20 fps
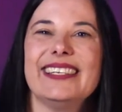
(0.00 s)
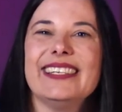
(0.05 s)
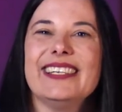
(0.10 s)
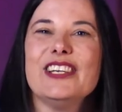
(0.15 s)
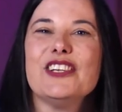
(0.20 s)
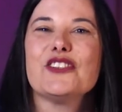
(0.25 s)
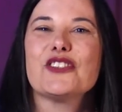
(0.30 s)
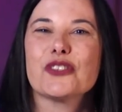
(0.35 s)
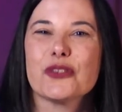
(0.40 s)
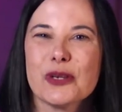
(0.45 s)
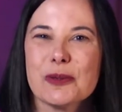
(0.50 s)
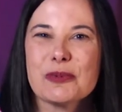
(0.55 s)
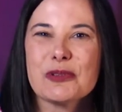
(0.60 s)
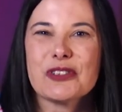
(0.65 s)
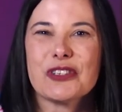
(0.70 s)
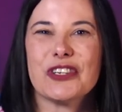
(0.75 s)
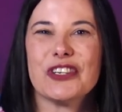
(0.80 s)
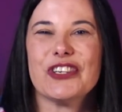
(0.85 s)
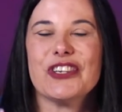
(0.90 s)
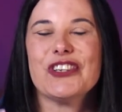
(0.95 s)

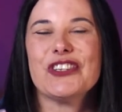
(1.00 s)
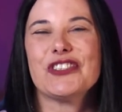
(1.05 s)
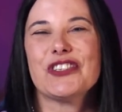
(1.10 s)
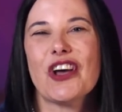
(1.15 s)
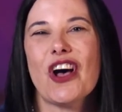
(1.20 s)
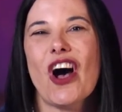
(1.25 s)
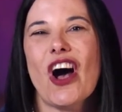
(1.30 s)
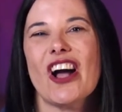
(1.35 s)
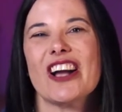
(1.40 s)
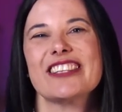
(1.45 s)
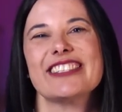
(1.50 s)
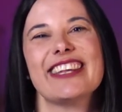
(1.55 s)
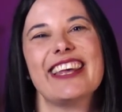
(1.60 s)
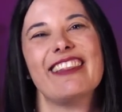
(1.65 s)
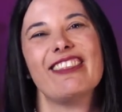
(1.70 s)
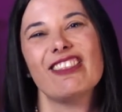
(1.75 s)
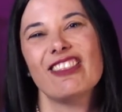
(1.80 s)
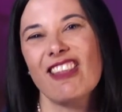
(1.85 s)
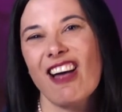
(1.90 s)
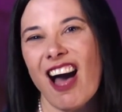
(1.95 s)
Scripture talks a
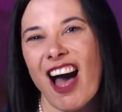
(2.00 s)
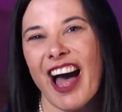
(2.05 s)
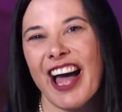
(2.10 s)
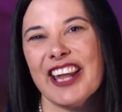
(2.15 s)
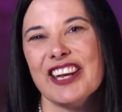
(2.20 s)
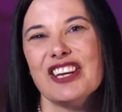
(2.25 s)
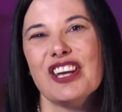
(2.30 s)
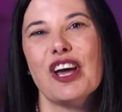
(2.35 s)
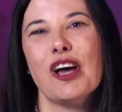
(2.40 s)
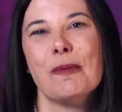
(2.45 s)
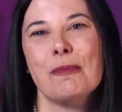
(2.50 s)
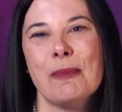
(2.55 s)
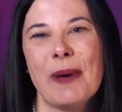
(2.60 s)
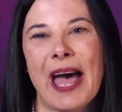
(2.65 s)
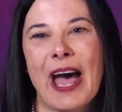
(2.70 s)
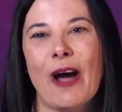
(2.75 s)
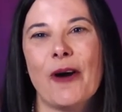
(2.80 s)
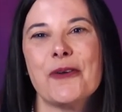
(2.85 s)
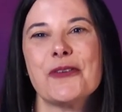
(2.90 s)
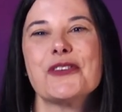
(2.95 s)
lot
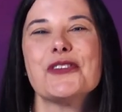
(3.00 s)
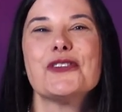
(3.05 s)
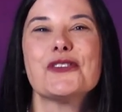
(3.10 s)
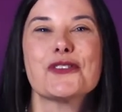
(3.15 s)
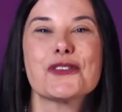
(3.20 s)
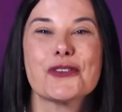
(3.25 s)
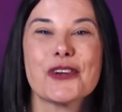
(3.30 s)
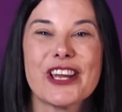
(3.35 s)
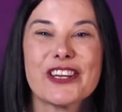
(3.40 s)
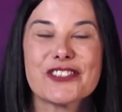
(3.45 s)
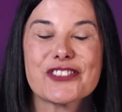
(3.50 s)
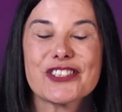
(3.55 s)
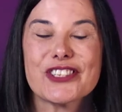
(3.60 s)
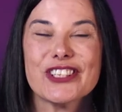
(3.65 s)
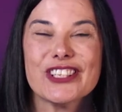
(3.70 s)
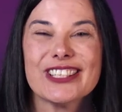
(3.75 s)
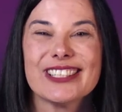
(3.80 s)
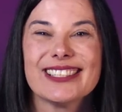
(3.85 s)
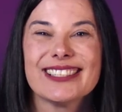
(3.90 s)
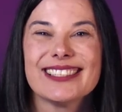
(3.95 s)
about
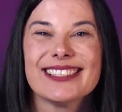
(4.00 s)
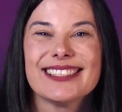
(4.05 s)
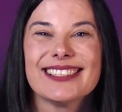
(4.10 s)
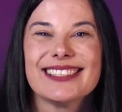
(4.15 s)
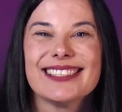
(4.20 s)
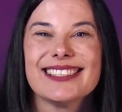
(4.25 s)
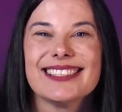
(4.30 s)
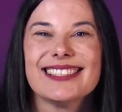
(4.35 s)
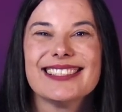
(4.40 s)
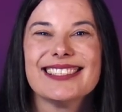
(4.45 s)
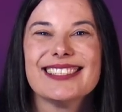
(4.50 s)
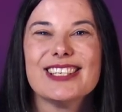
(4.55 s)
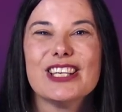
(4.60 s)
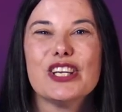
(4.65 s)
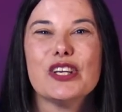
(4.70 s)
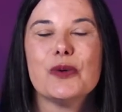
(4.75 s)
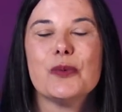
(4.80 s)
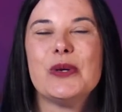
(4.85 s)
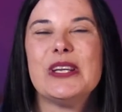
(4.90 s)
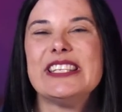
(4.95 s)
treasure
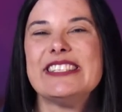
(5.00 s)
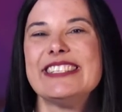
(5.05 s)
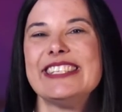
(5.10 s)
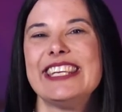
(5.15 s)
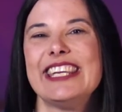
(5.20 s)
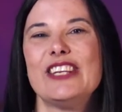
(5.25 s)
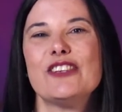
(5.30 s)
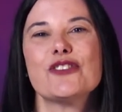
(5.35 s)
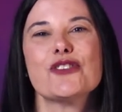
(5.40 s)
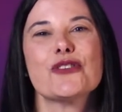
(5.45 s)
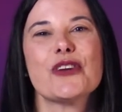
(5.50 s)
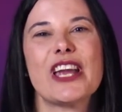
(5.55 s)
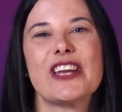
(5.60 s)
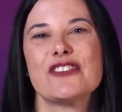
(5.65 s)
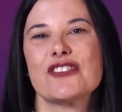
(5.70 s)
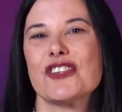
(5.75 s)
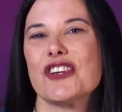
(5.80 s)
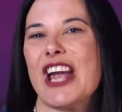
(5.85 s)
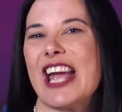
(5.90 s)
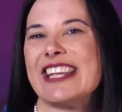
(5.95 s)
we see
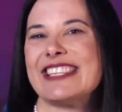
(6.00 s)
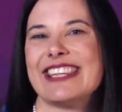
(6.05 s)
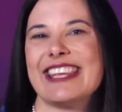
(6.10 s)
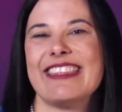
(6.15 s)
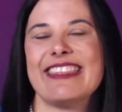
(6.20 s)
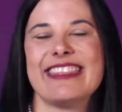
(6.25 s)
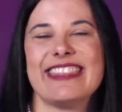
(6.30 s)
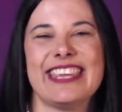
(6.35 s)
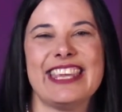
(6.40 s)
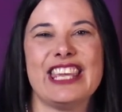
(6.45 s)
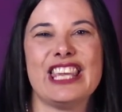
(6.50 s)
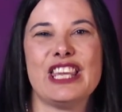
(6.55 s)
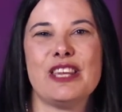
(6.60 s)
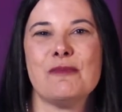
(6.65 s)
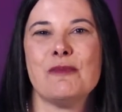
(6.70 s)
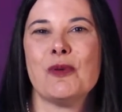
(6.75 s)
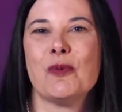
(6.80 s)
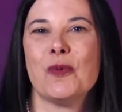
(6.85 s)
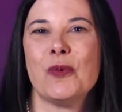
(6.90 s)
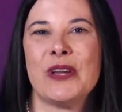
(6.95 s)
treasure as a
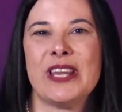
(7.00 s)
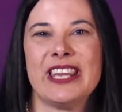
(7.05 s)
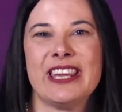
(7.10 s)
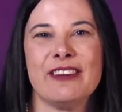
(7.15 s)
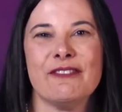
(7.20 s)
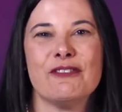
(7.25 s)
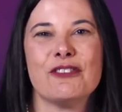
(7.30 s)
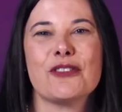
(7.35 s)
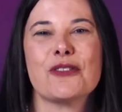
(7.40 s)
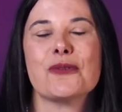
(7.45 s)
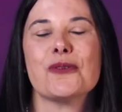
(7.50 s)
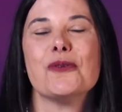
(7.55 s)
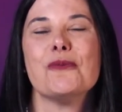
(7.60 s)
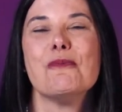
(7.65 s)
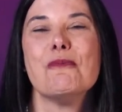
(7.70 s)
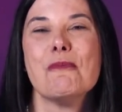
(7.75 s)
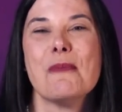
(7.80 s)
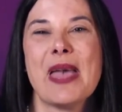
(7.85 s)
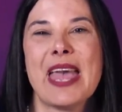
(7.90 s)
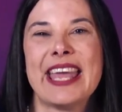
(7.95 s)
theme weaved through
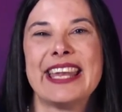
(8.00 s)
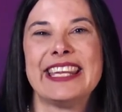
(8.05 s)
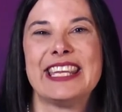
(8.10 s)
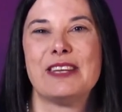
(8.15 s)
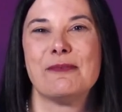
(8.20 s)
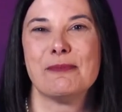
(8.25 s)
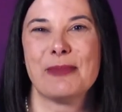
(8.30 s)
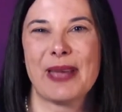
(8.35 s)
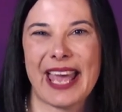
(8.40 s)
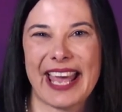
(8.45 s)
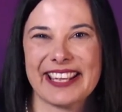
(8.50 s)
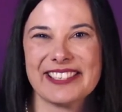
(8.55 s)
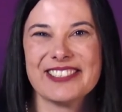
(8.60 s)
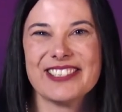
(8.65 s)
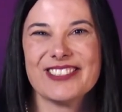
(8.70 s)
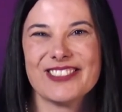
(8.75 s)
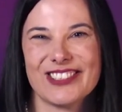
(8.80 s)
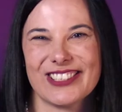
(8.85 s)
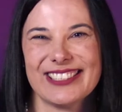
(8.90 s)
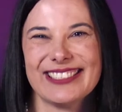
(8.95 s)
many
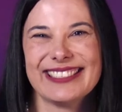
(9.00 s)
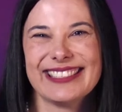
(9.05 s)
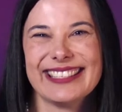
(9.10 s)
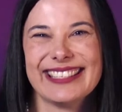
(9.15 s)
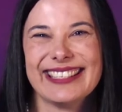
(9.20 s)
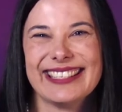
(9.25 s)
passages.